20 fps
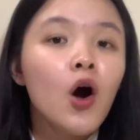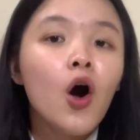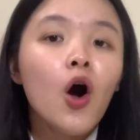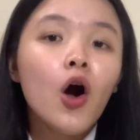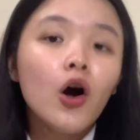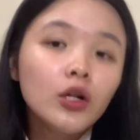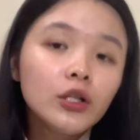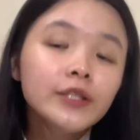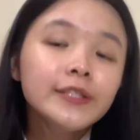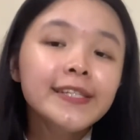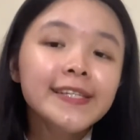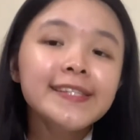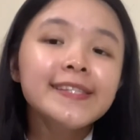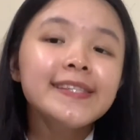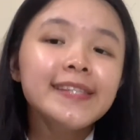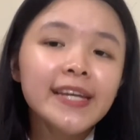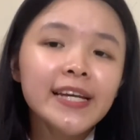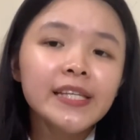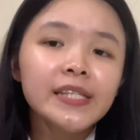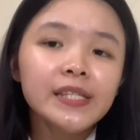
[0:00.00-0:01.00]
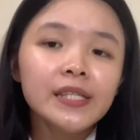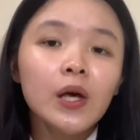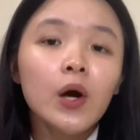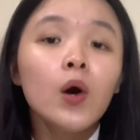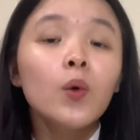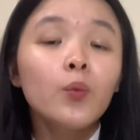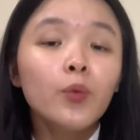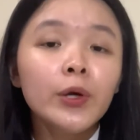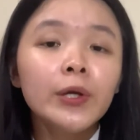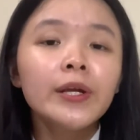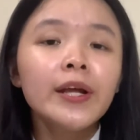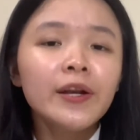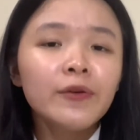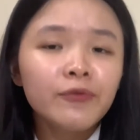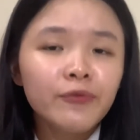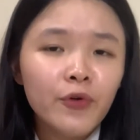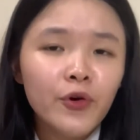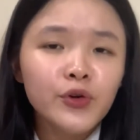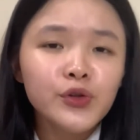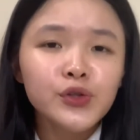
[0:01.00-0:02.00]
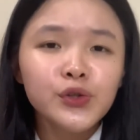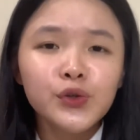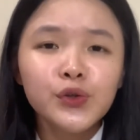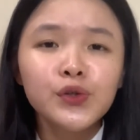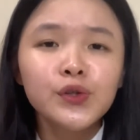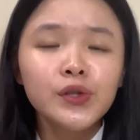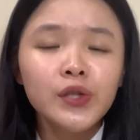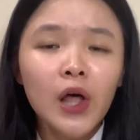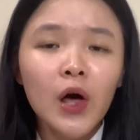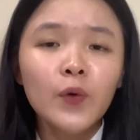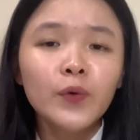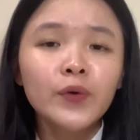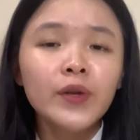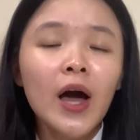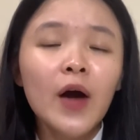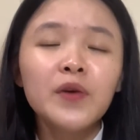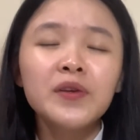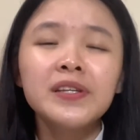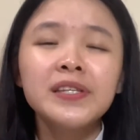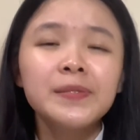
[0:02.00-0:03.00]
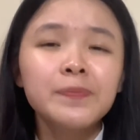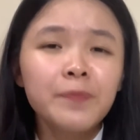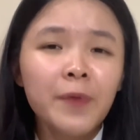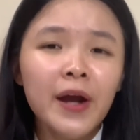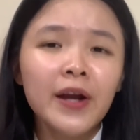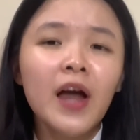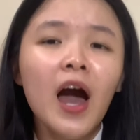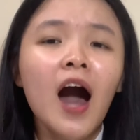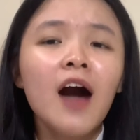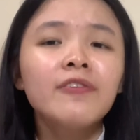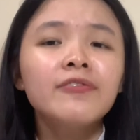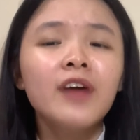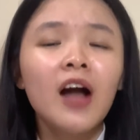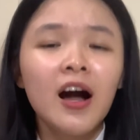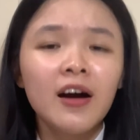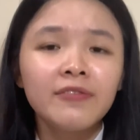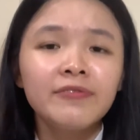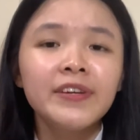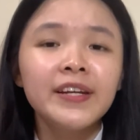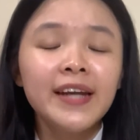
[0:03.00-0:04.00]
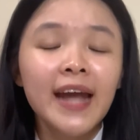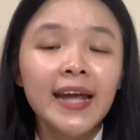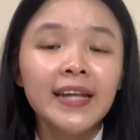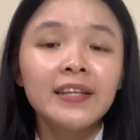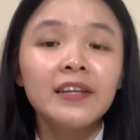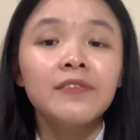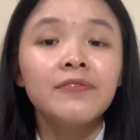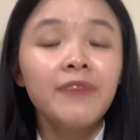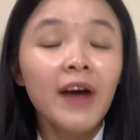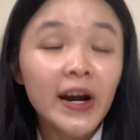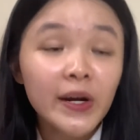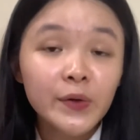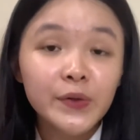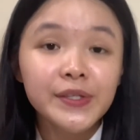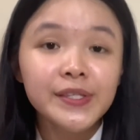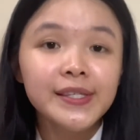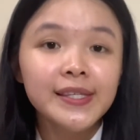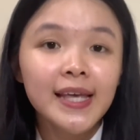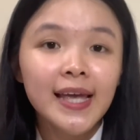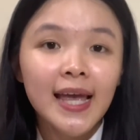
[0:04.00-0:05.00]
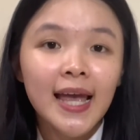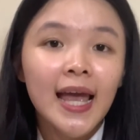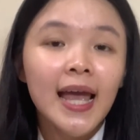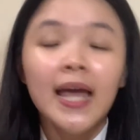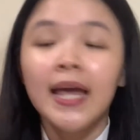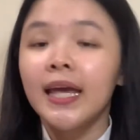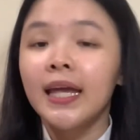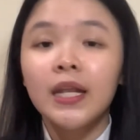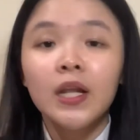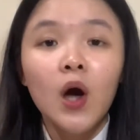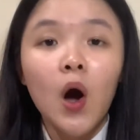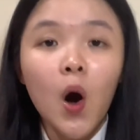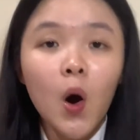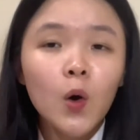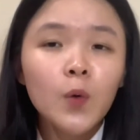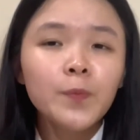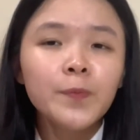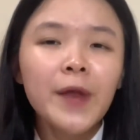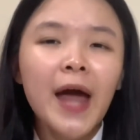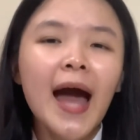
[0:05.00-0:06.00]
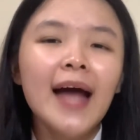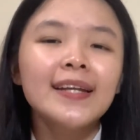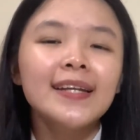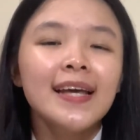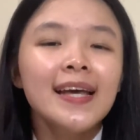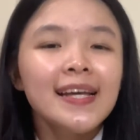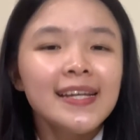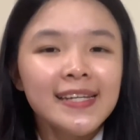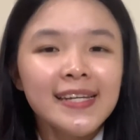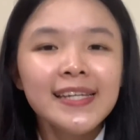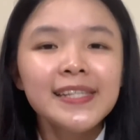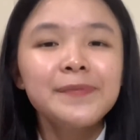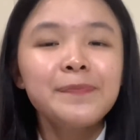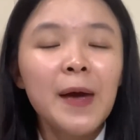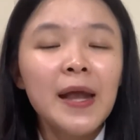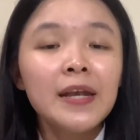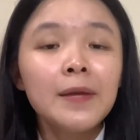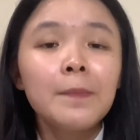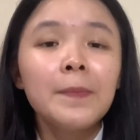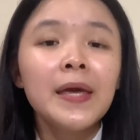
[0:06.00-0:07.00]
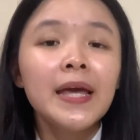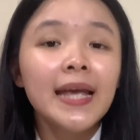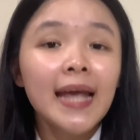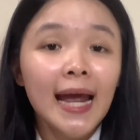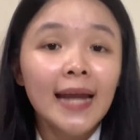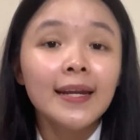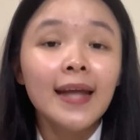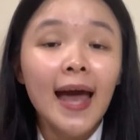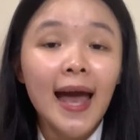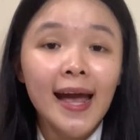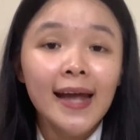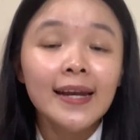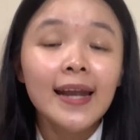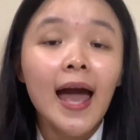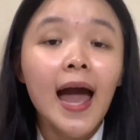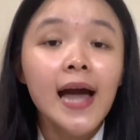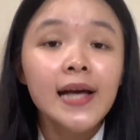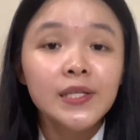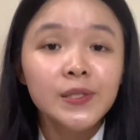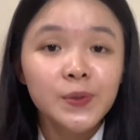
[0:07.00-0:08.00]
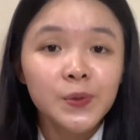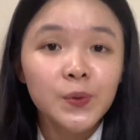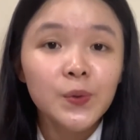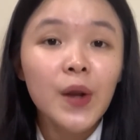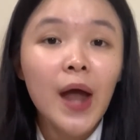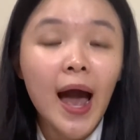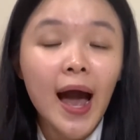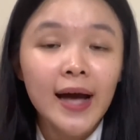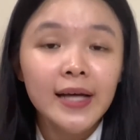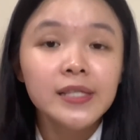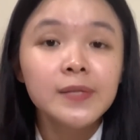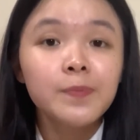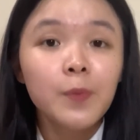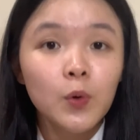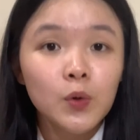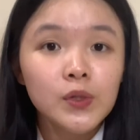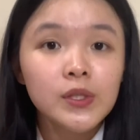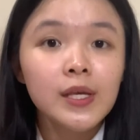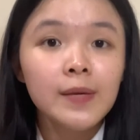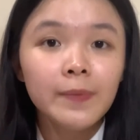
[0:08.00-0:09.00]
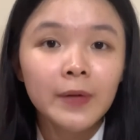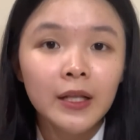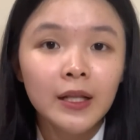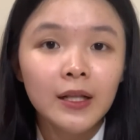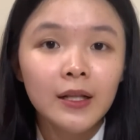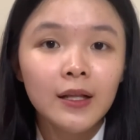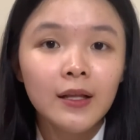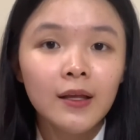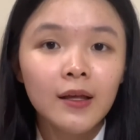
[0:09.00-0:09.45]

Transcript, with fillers: All these things were enforced to slow down the spread of COVID-19 virus in the hope that this pandemic can end as soon as possible.